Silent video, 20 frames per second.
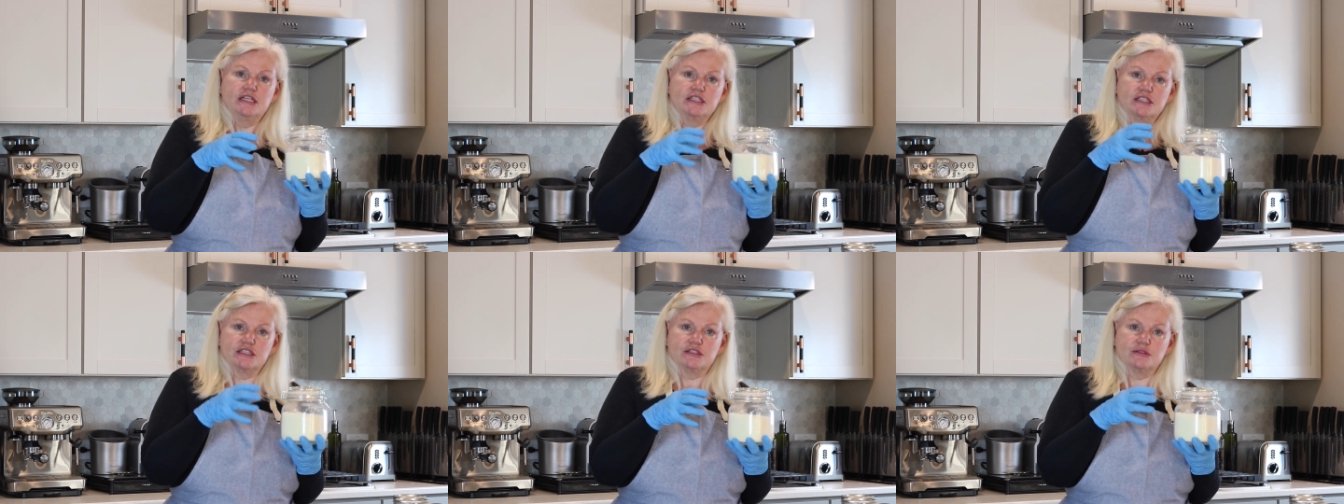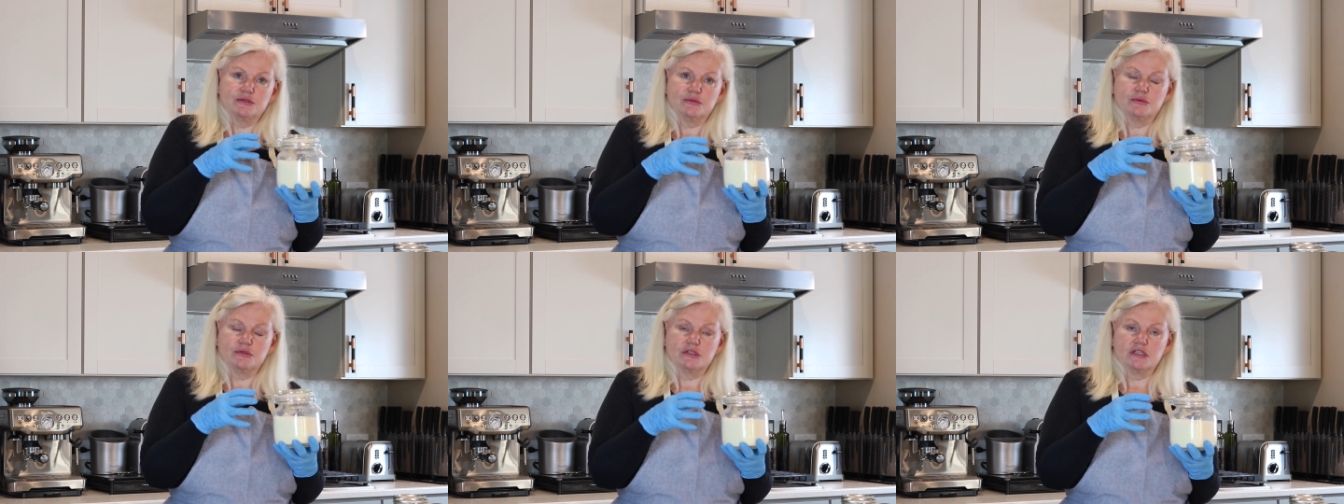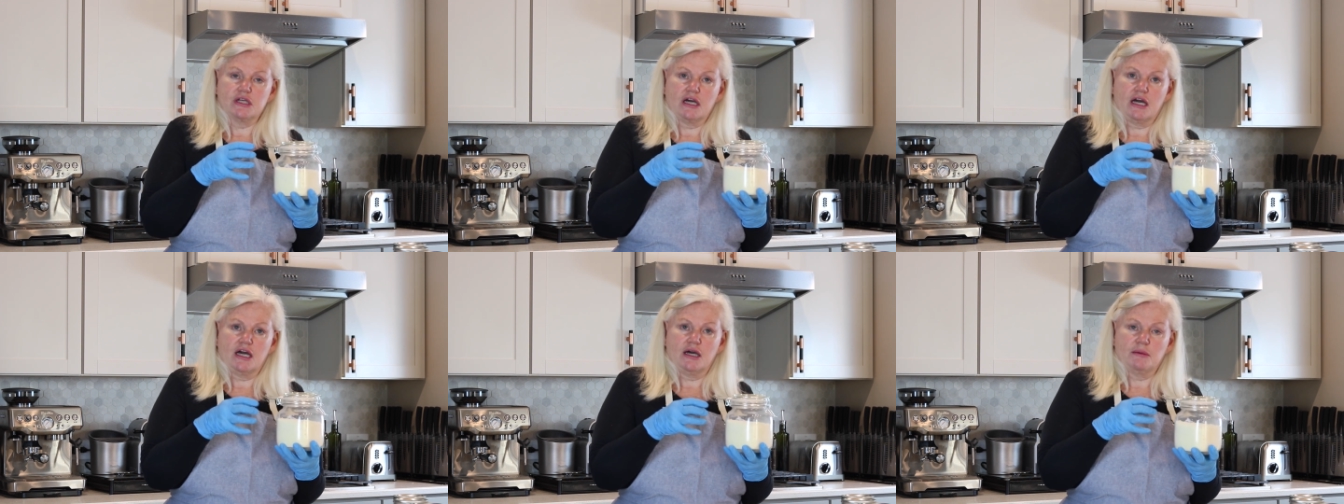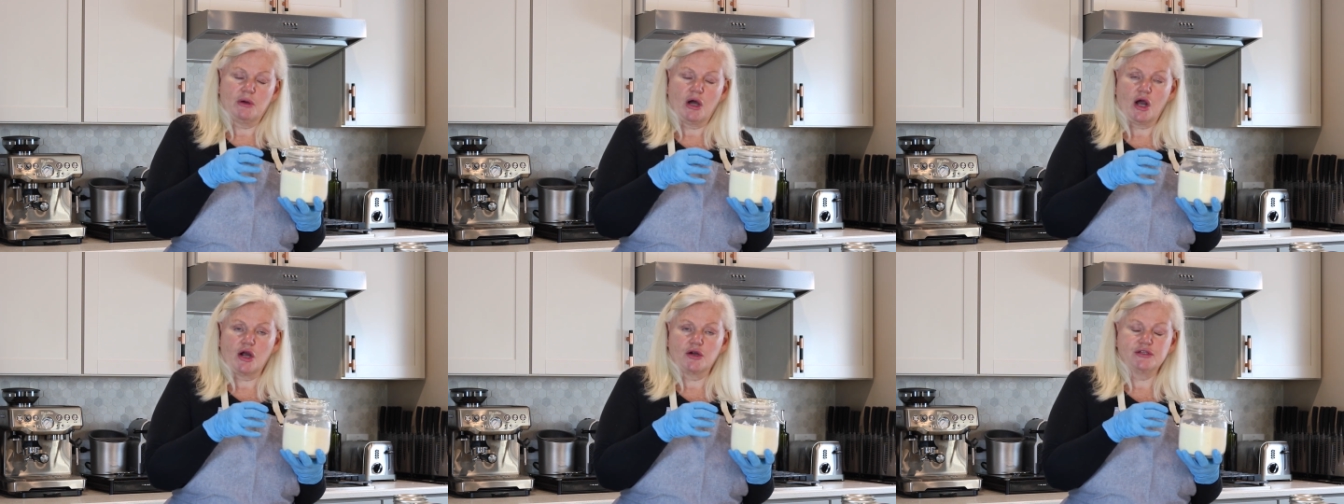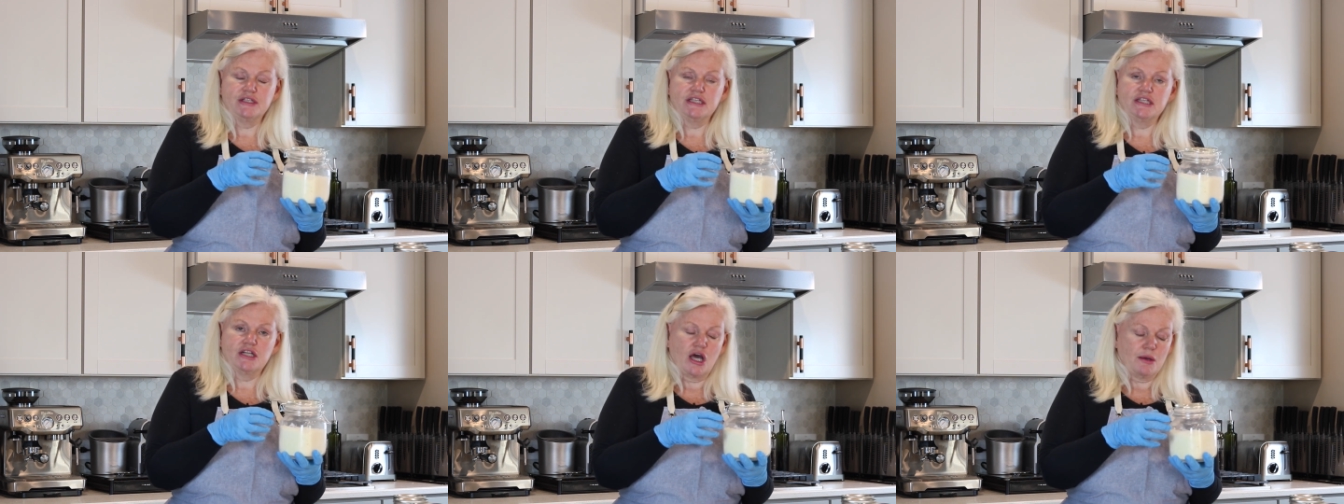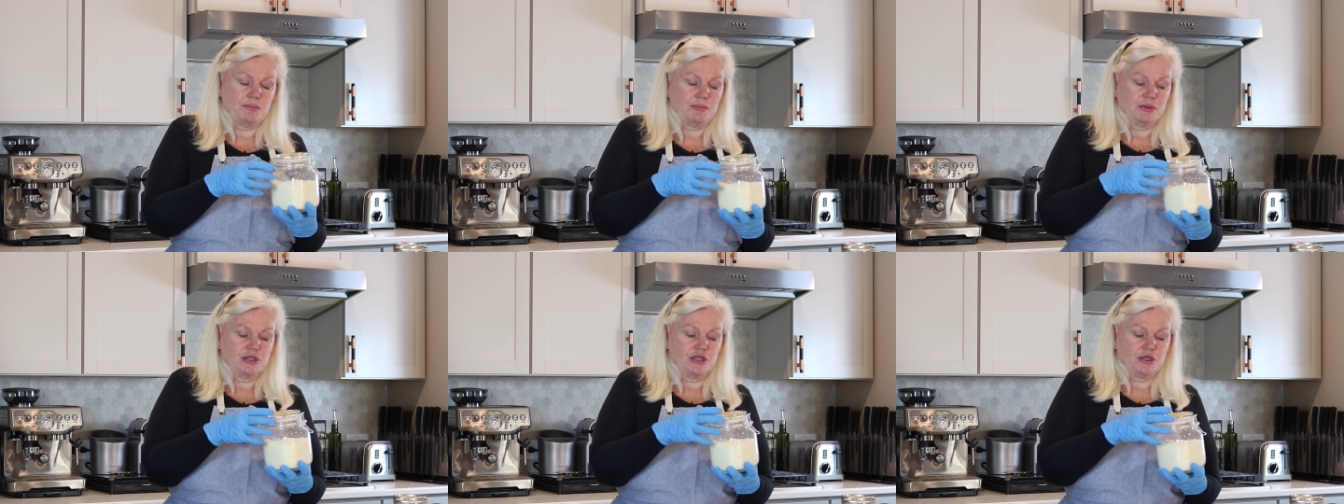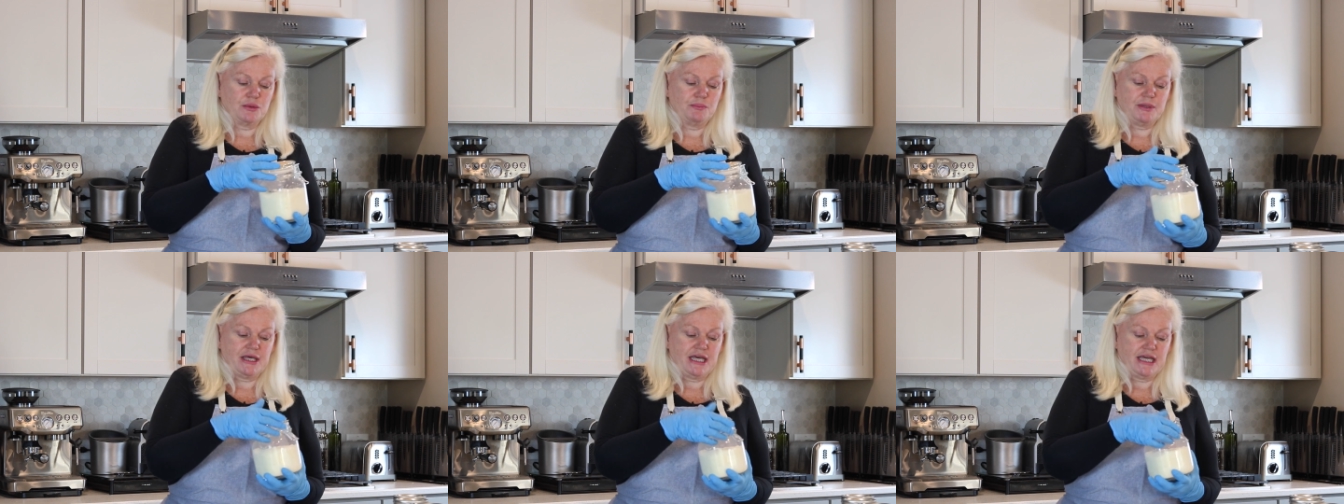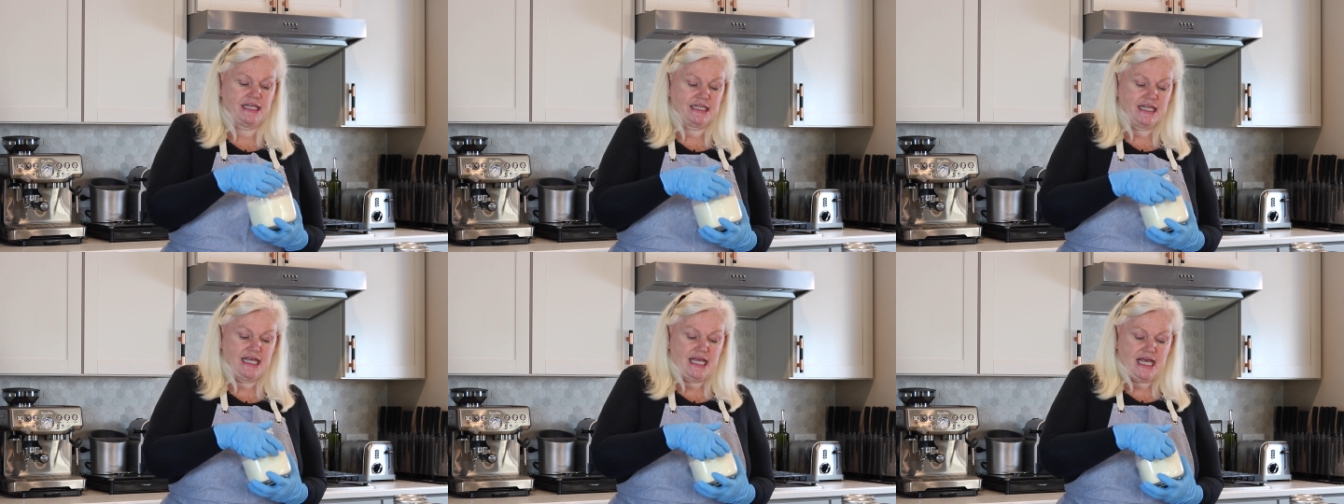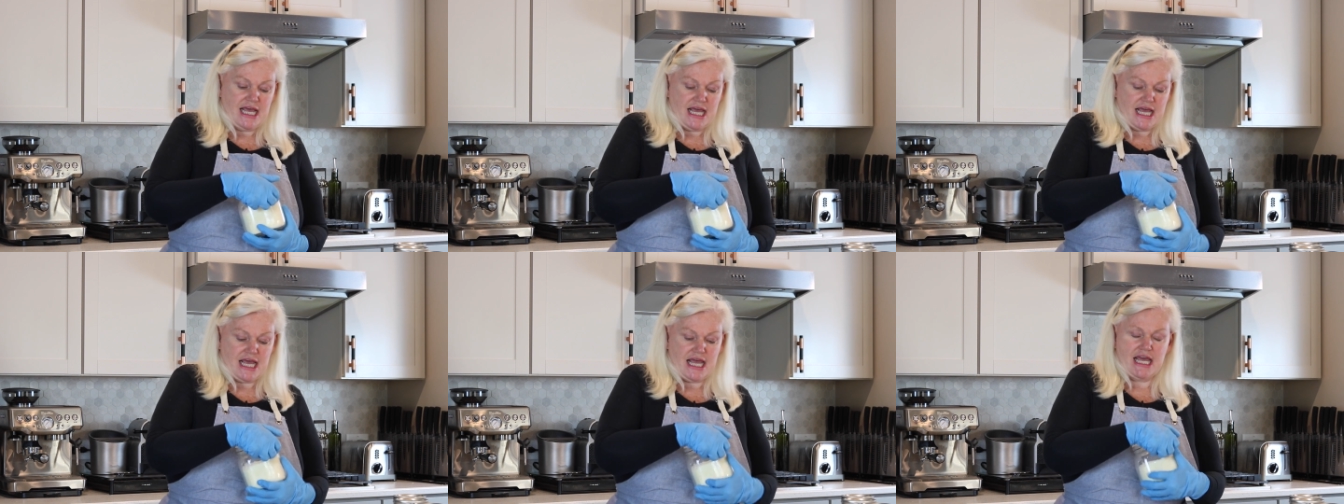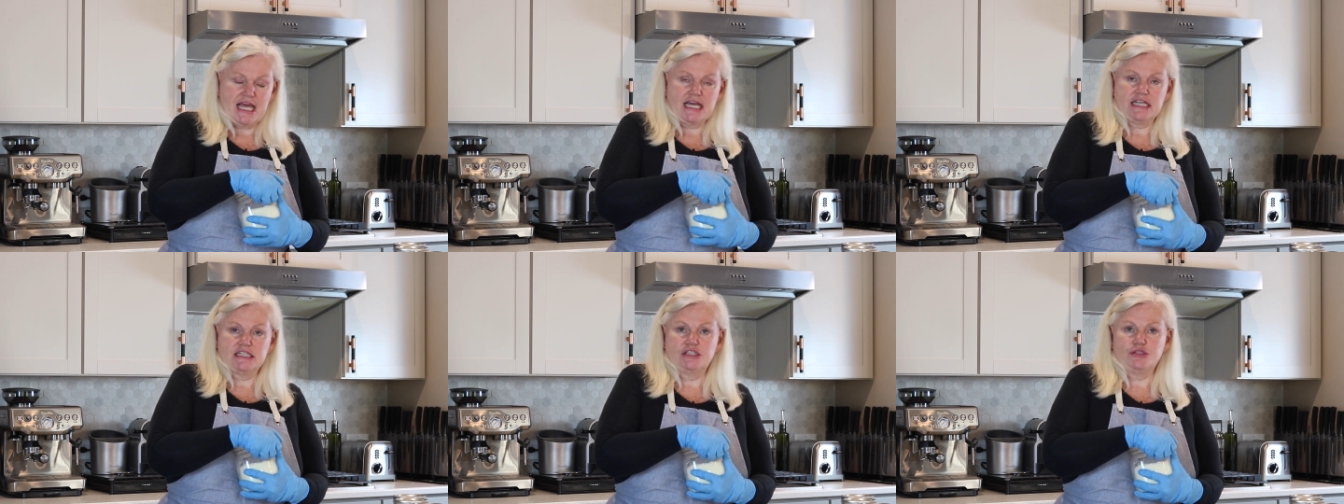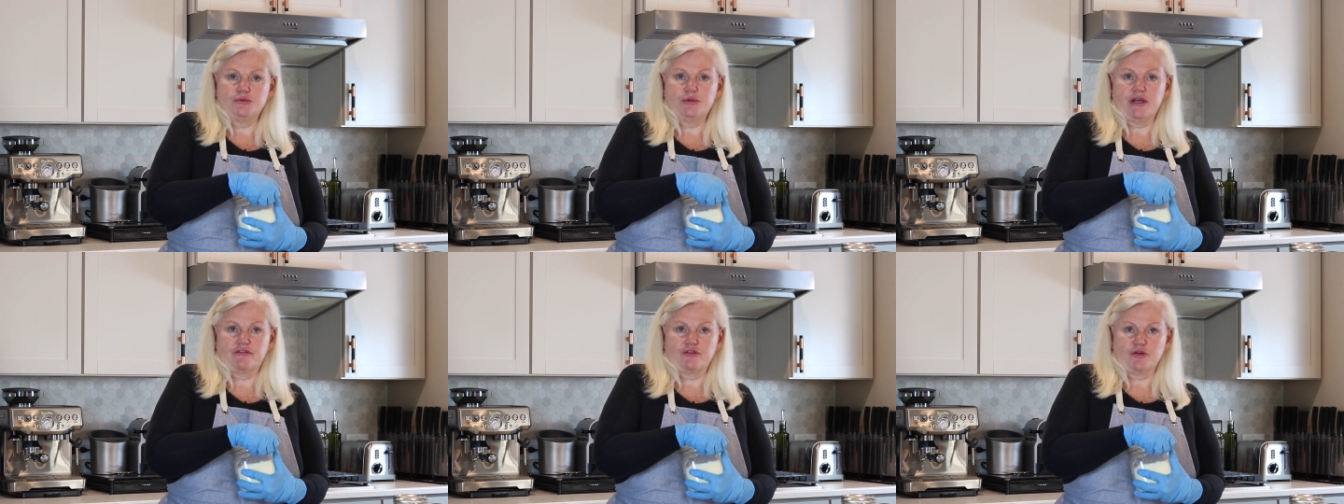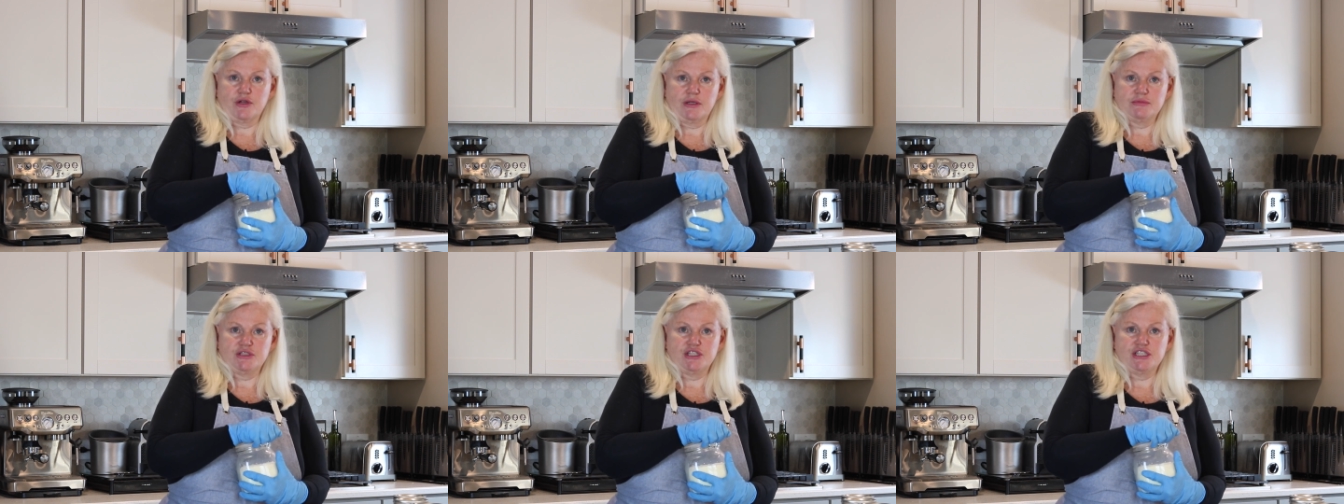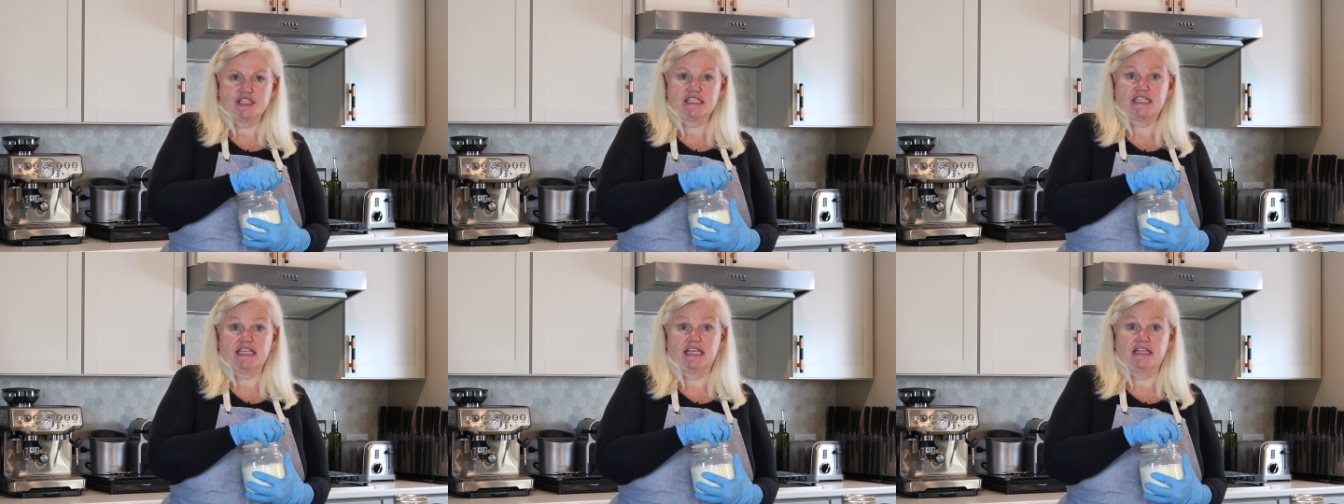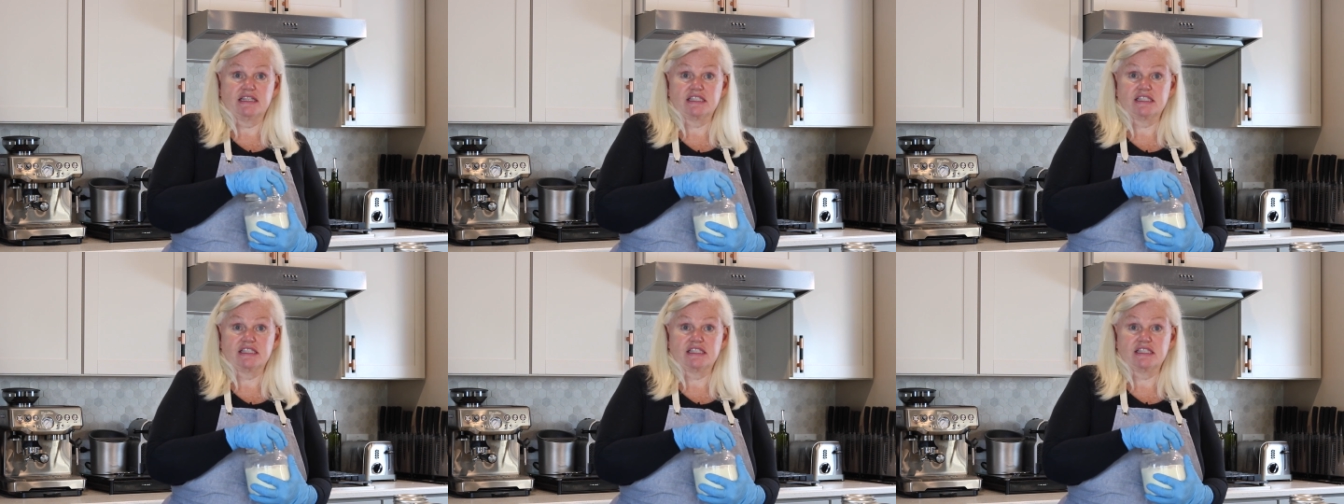to harden it up a little bit, and you have cream cheese again.